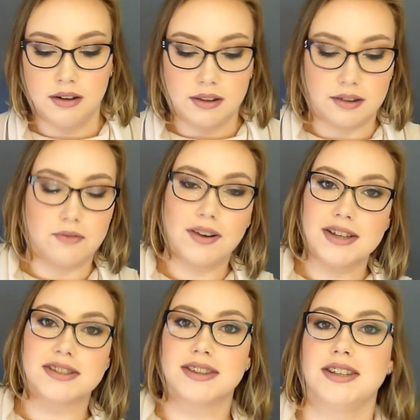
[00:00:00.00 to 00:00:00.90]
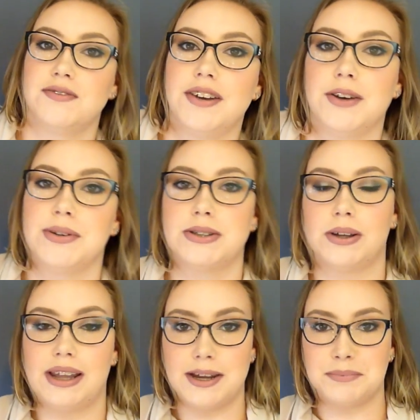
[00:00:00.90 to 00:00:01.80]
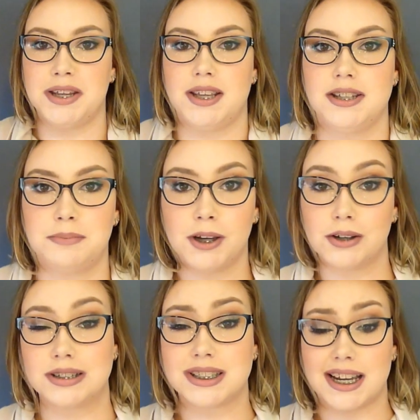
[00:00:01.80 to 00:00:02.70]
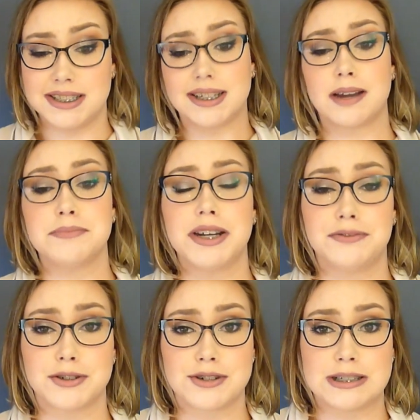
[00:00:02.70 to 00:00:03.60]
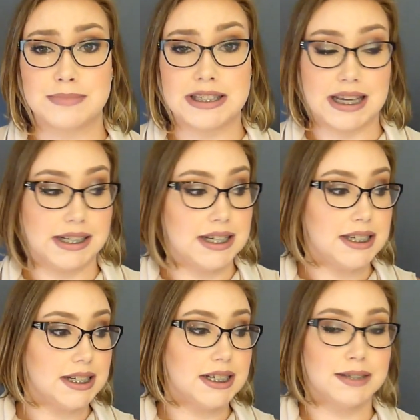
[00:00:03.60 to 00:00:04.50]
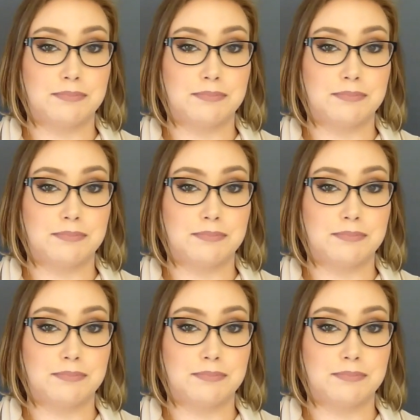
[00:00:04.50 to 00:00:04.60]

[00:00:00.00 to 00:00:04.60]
The reason this video is so late is because I did get money for Christmas and I did